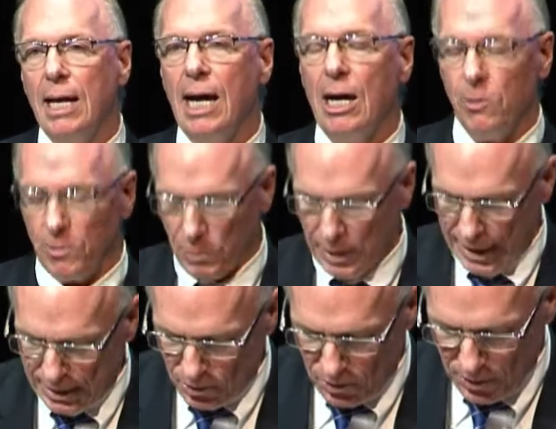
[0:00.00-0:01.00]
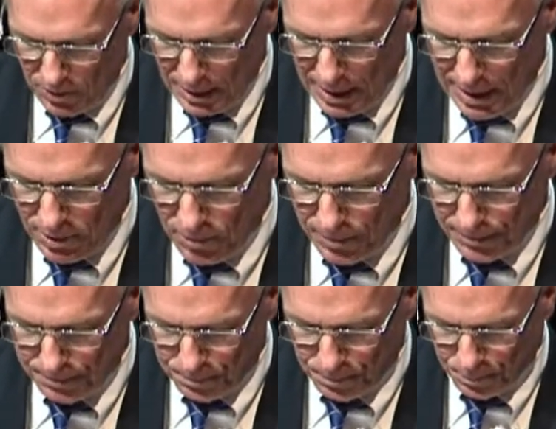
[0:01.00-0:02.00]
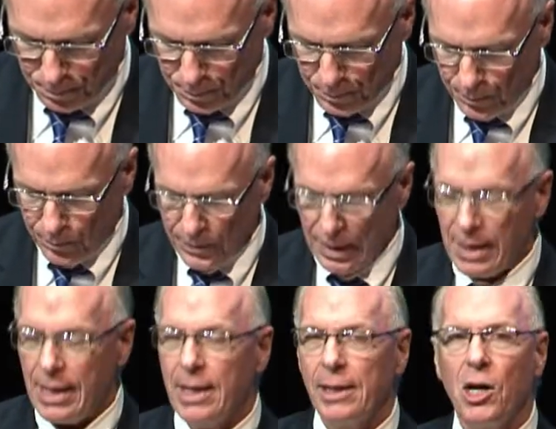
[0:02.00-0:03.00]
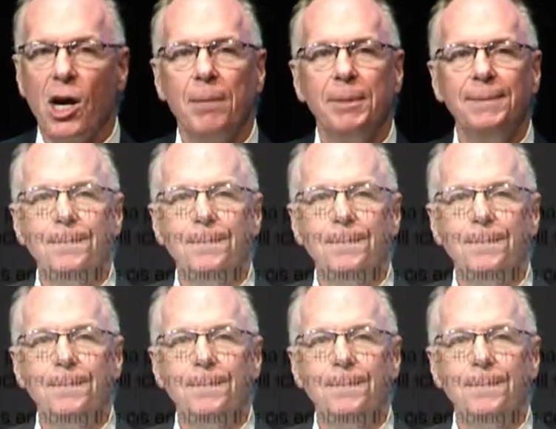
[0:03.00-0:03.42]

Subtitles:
how it relates to the customer. Carbon,